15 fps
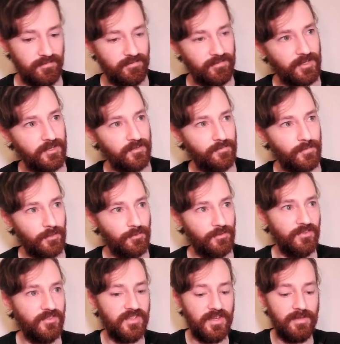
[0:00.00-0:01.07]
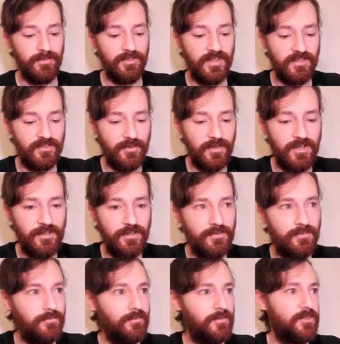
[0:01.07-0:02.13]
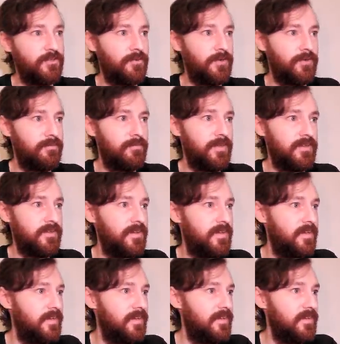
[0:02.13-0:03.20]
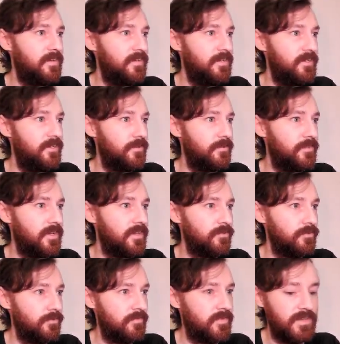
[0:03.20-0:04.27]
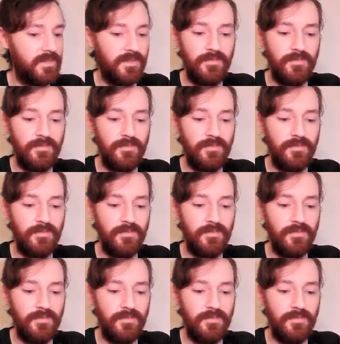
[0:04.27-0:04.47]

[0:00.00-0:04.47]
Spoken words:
Like if Bolt and Sabers gets really good, which it won't, but you know, that sort of deck.